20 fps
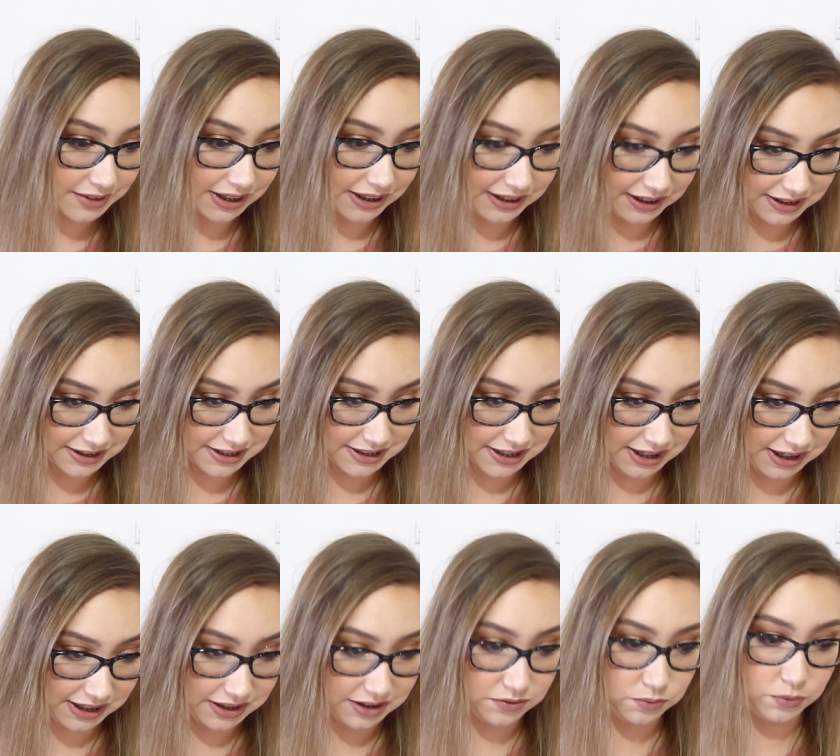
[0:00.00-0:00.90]
Let's
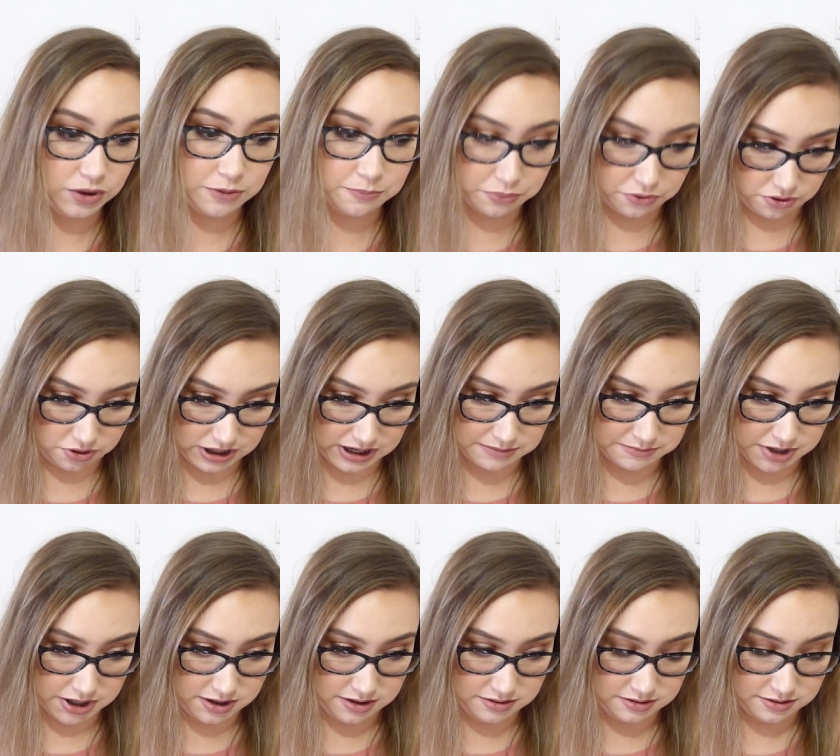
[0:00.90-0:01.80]
start with
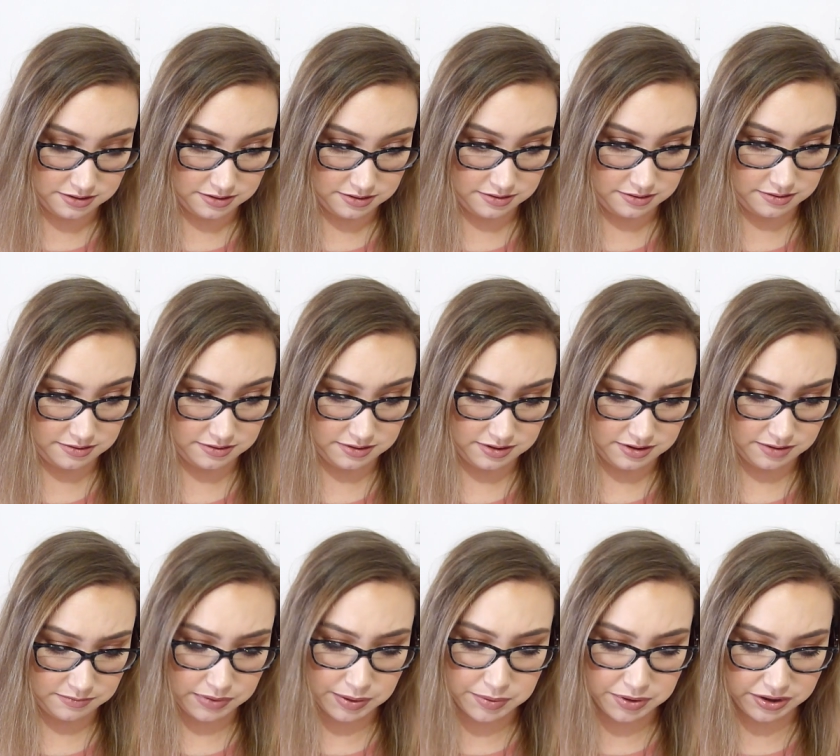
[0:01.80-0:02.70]
primer.
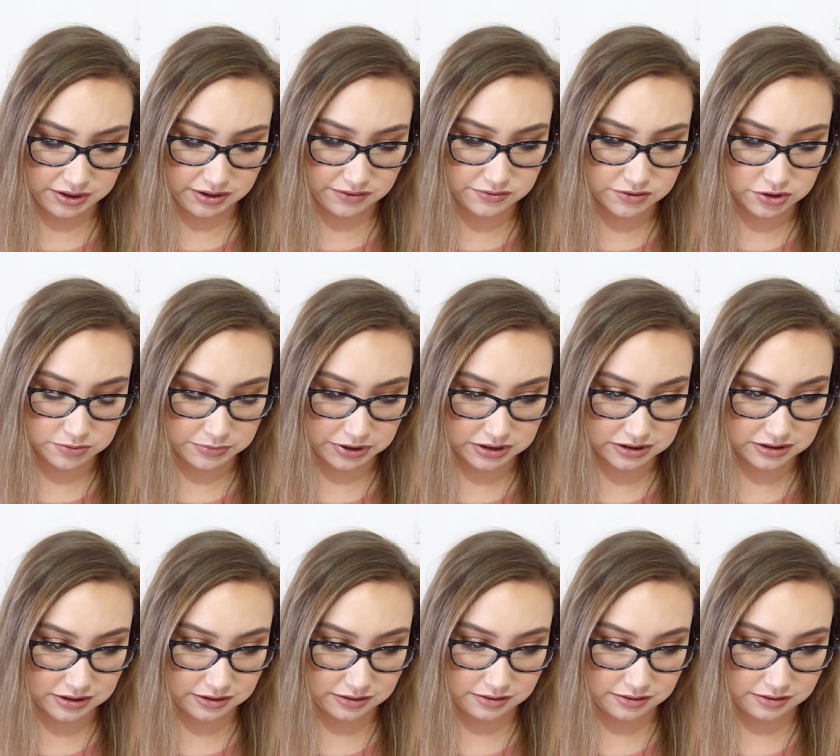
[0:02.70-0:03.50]
Maybe I only have 2 months.